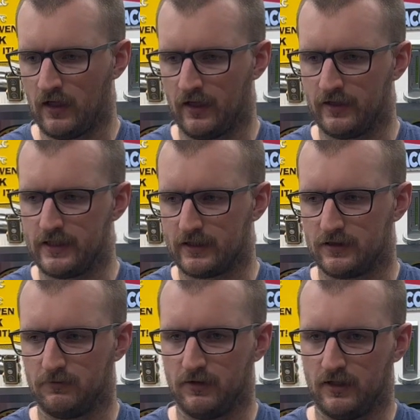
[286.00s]
I decked
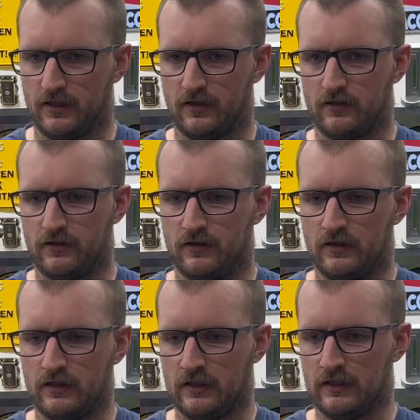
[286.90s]
the block.
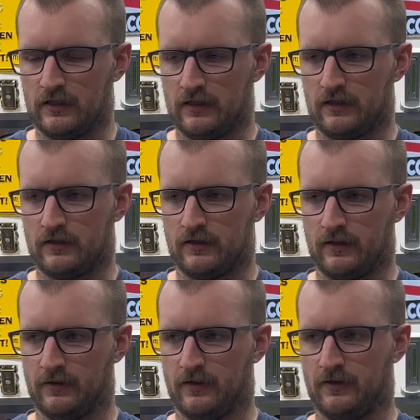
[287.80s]

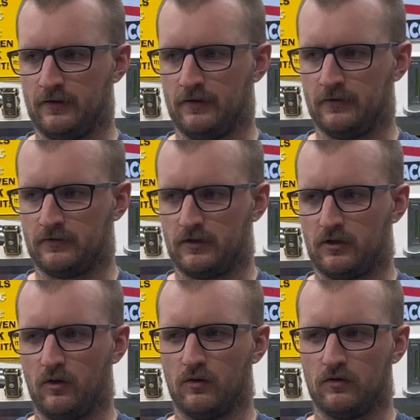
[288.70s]
A
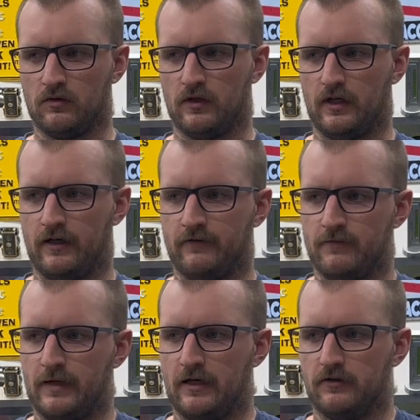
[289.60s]
total of
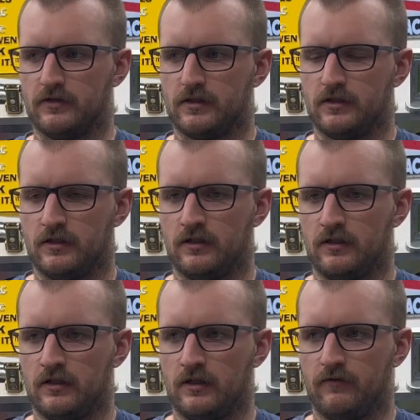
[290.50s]
about
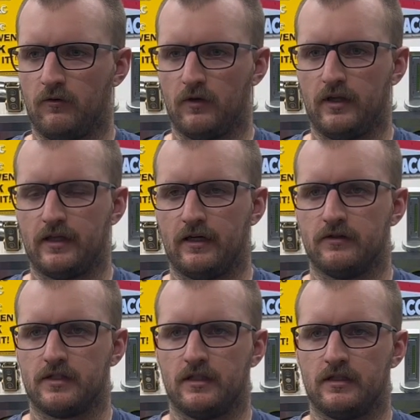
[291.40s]
40
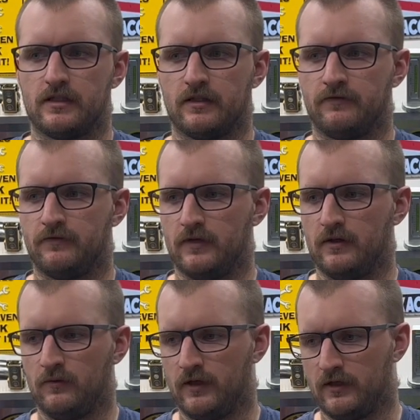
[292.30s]
thousandths.
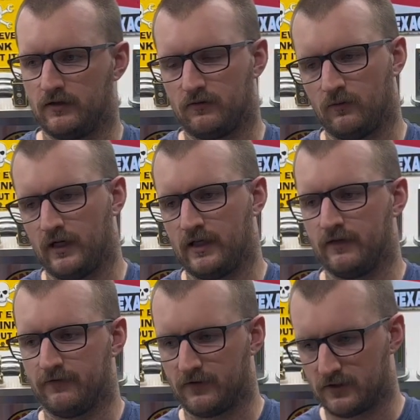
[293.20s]
When it went in the
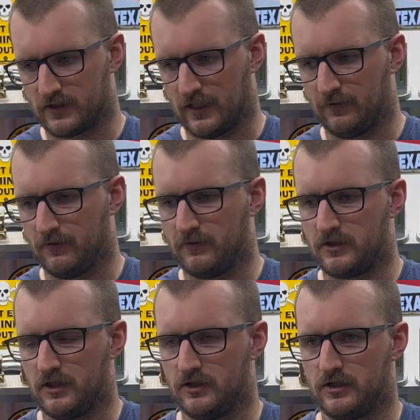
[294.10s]
first time to the
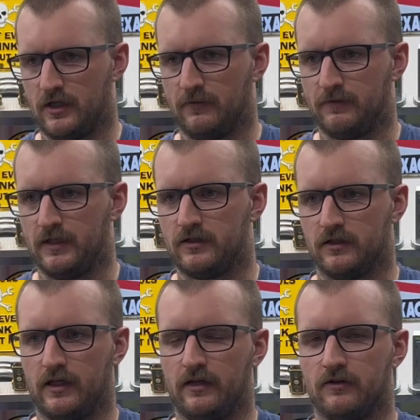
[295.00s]
machine shop, they
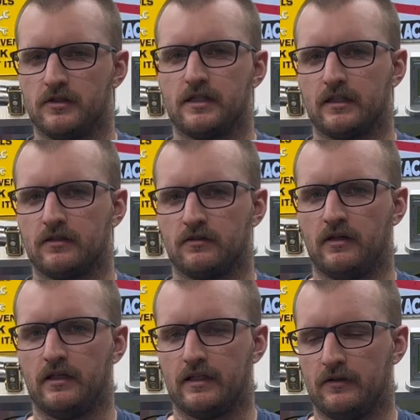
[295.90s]
took either 6 or
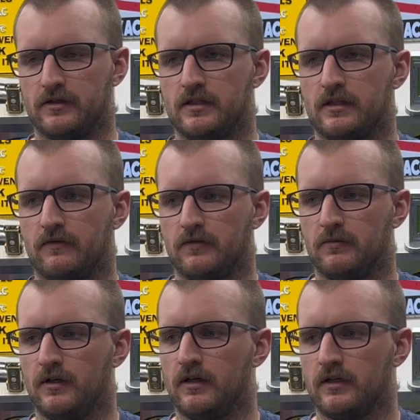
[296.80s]
8 thousandths off the
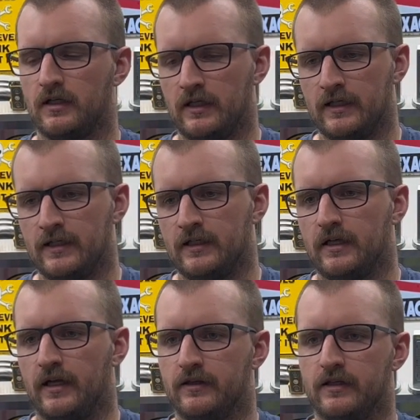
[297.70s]
block,
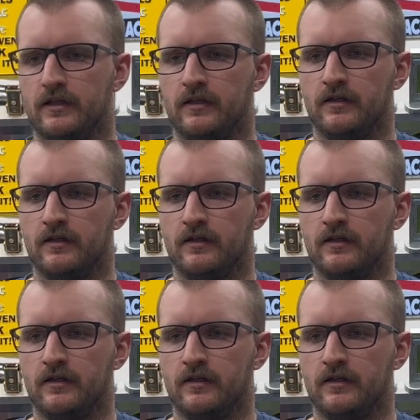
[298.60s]
and then